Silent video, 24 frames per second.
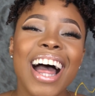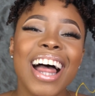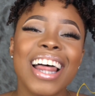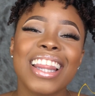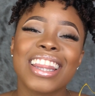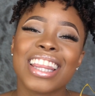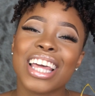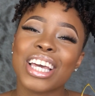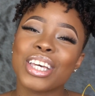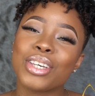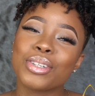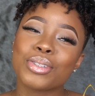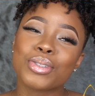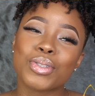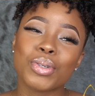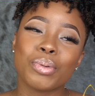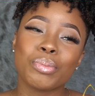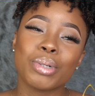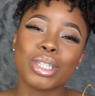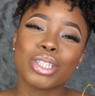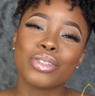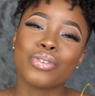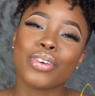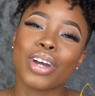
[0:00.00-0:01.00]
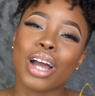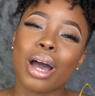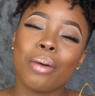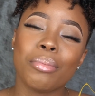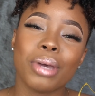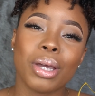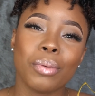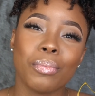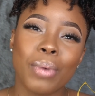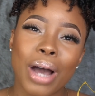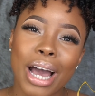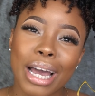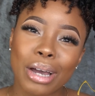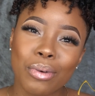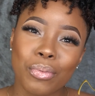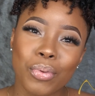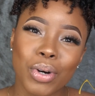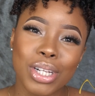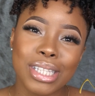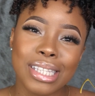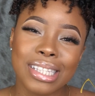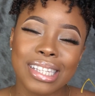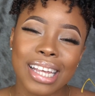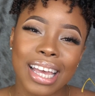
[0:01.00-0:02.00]
Thank you so much for coming back
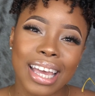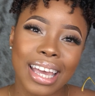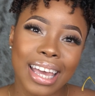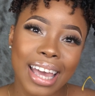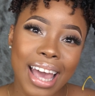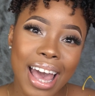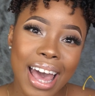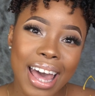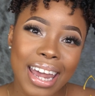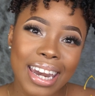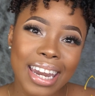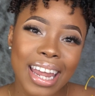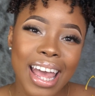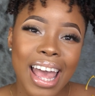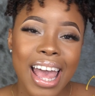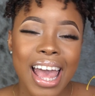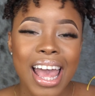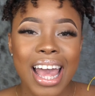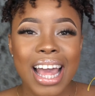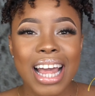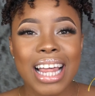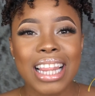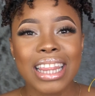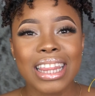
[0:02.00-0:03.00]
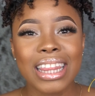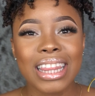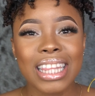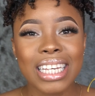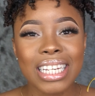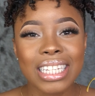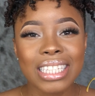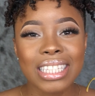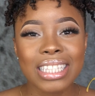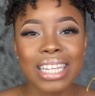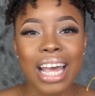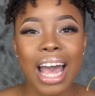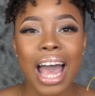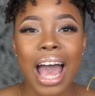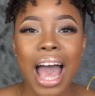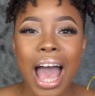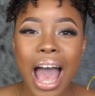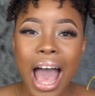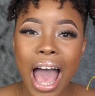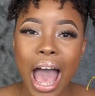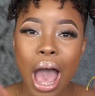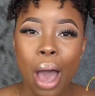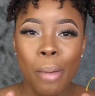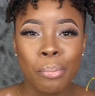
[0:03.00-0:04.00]
once again. In this
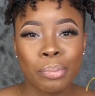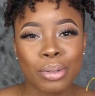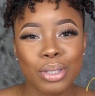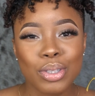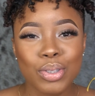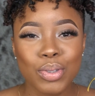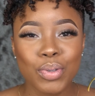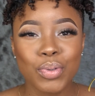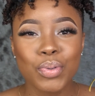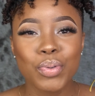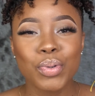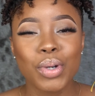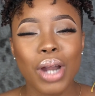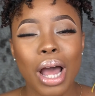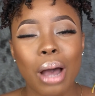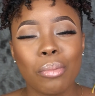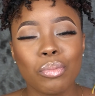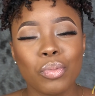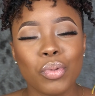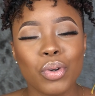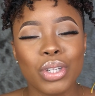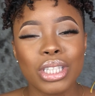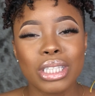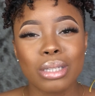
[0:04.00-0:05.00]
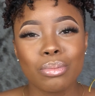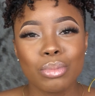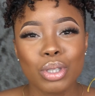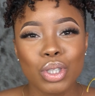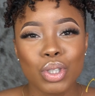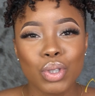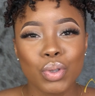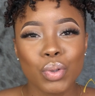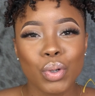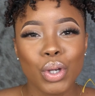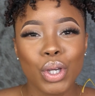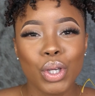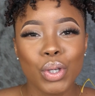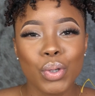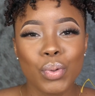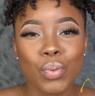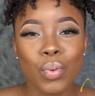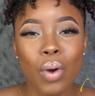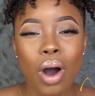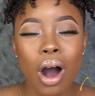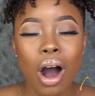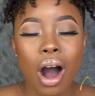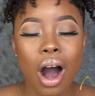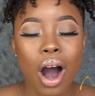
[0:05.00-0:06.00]
episode, I'm going to be showing
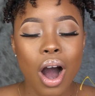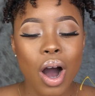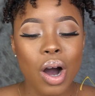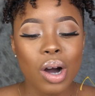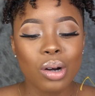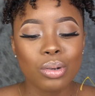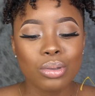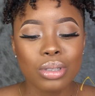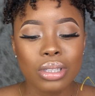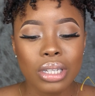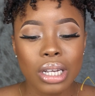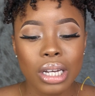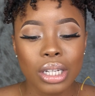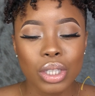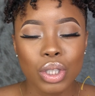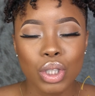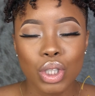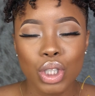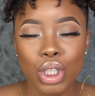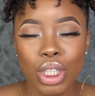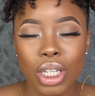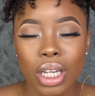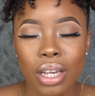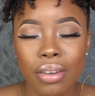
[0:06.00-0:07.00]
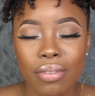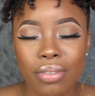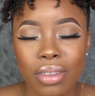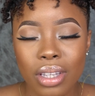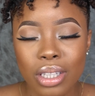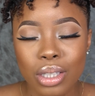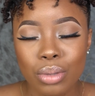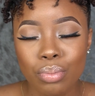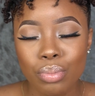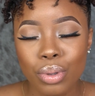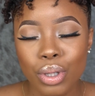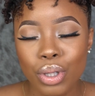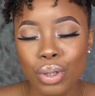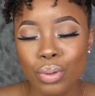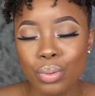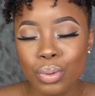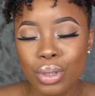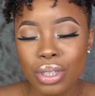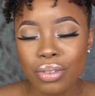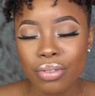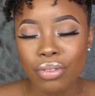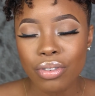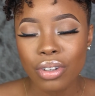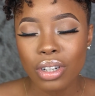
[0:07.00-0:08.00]
you how to achieve this
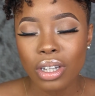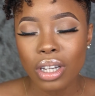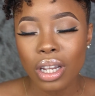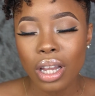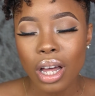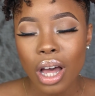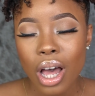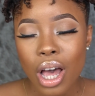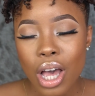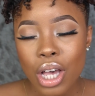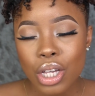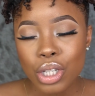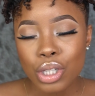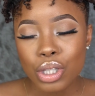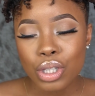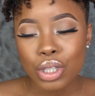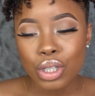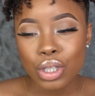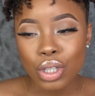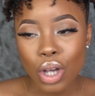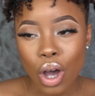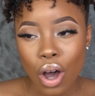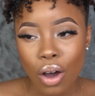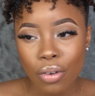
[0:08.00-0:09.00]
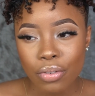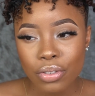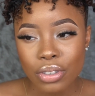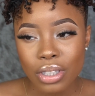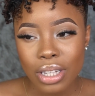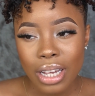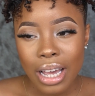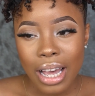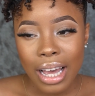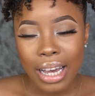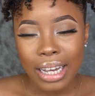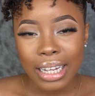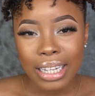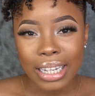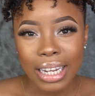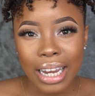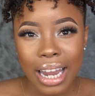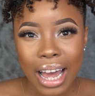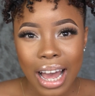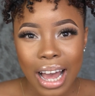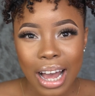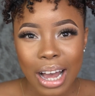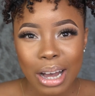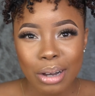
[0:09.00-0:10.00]
beautiful soft
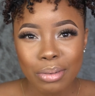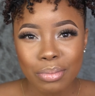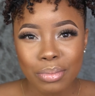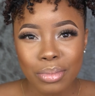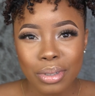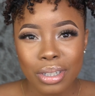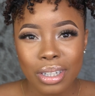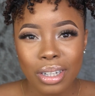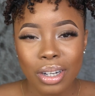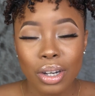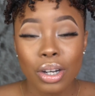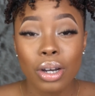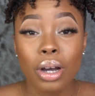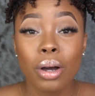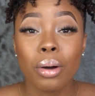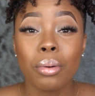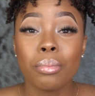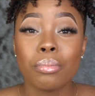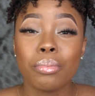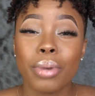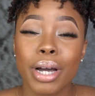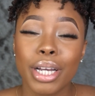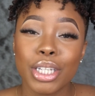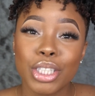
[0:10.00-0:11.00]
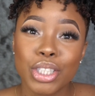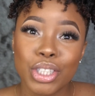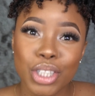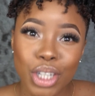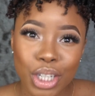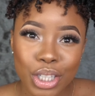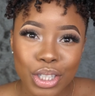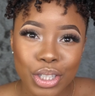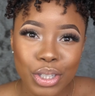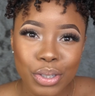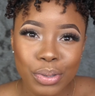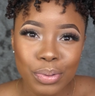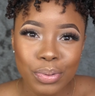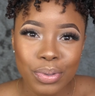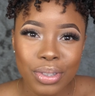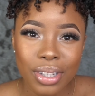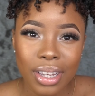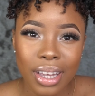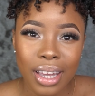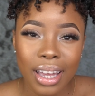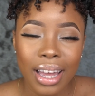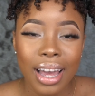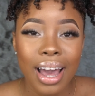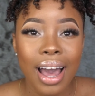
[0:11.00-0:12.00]
glam by just
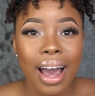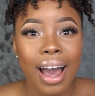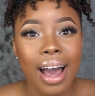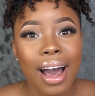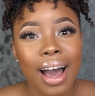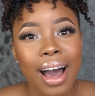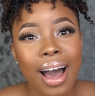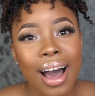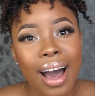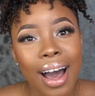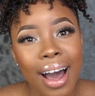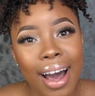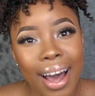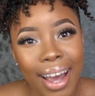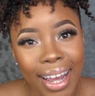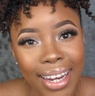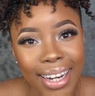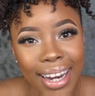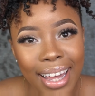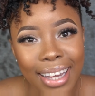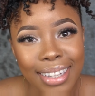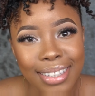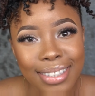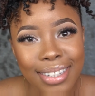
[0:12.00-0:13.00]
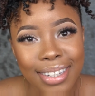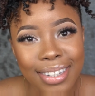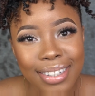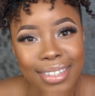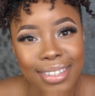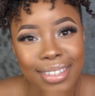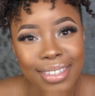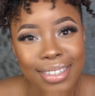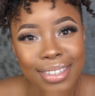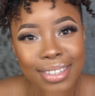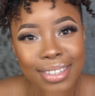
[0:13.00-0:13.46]
using highlighters.